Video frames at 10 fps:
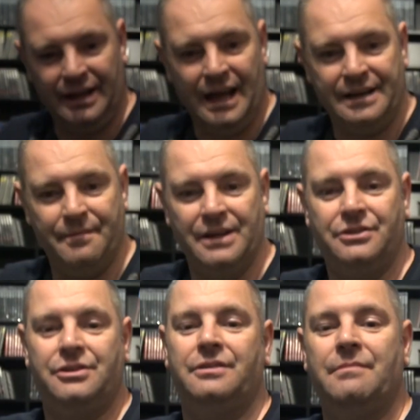Eddie
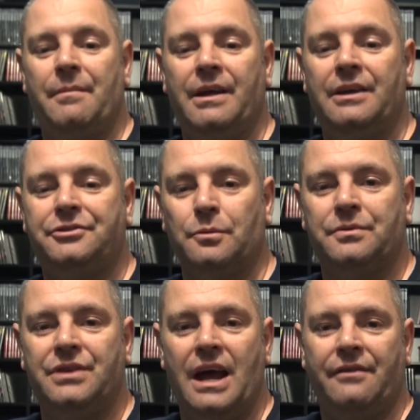mentioned maybe a
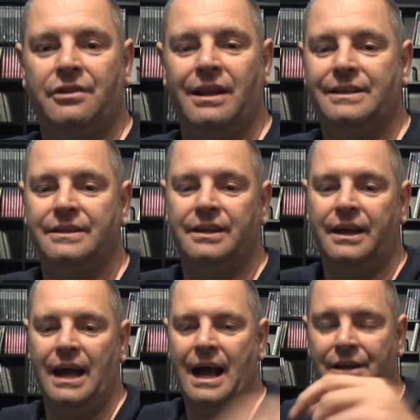subset of collecting the
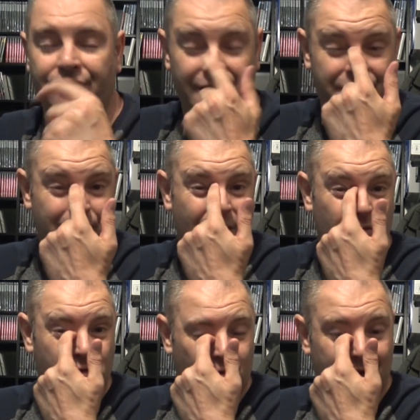cards. I think there's
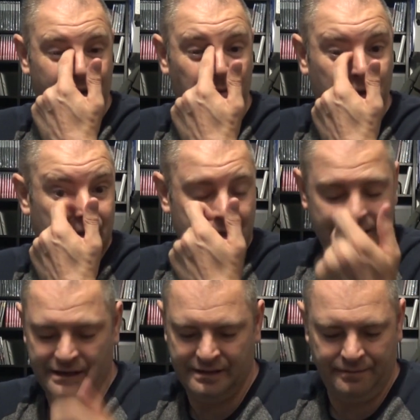about 20, but
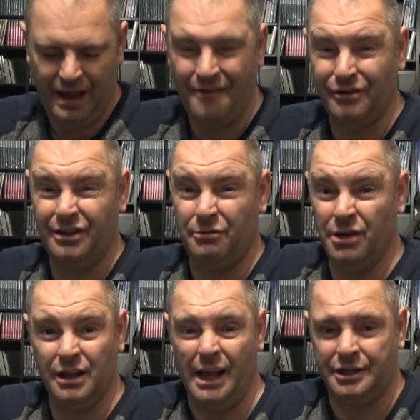I think they're
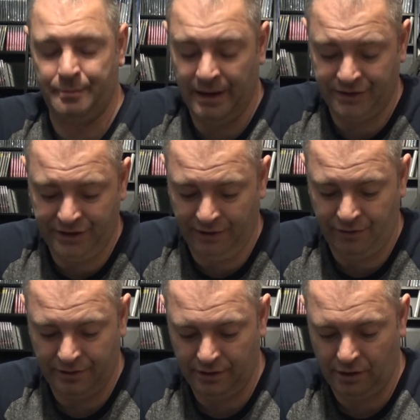really expensive,
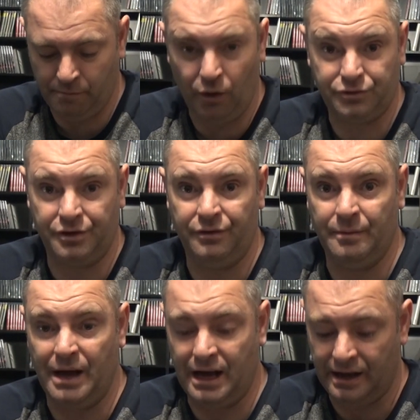or most of
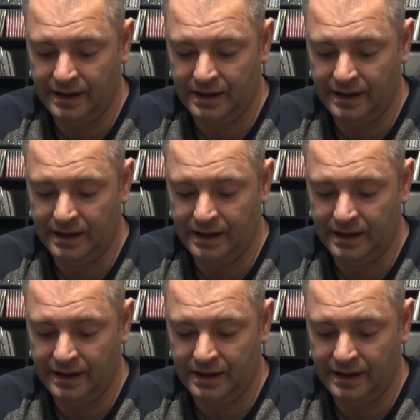them are.